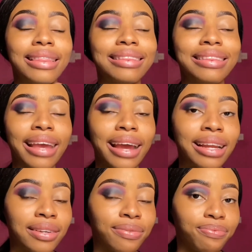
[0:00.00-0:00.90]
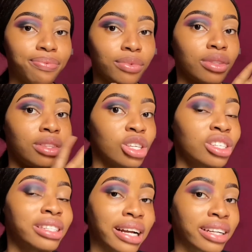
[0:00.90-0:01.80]
then
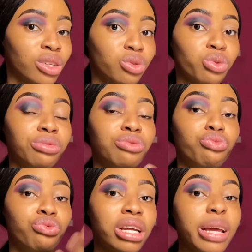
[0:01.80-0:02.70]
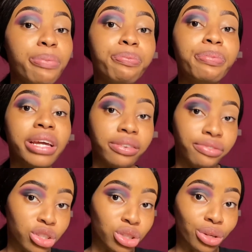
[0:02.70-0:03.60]
this technique will be really
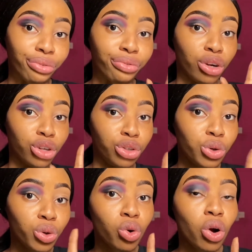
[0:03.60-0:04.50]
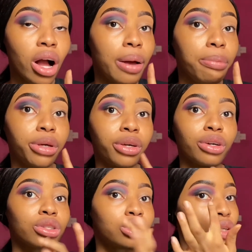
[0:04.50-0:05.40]
beneficial for you,
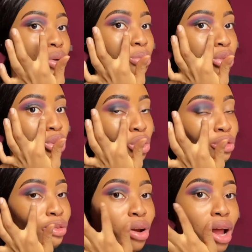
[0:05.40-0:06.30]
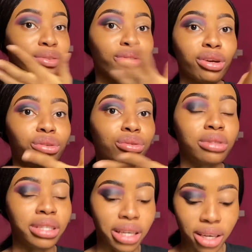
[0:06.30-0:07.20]
because there will be no fallout for you to
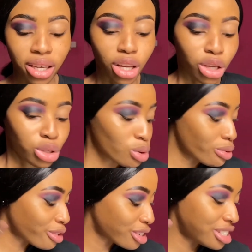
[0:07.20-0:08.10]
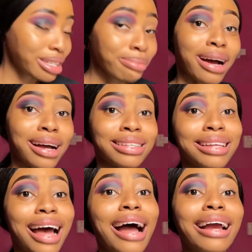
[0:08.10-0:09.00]
take. So for shimmers,
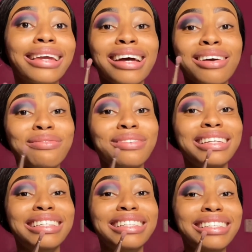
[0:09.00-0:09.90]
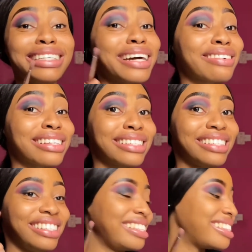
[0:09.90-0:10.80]
I can't really
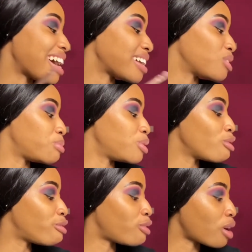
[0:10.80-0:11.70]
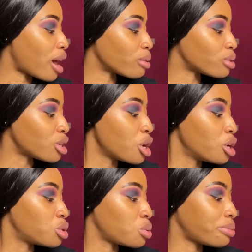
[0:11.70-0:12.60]
guarantee that there will be no fallout.
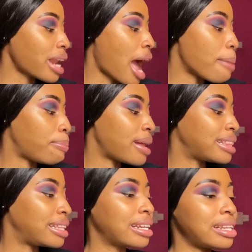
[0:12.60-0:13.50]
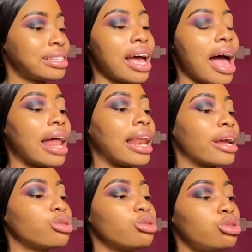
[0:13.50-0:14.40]
So when I apply the glitter, I
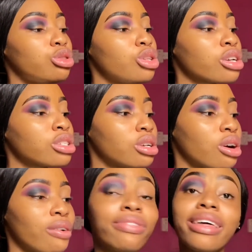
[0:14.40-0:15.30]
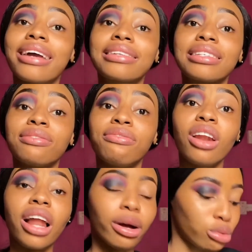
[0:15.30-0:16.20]
like to dust off the excess
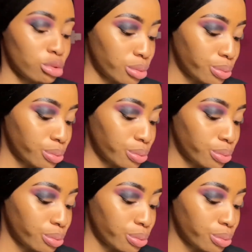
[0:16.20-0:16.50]
fallout.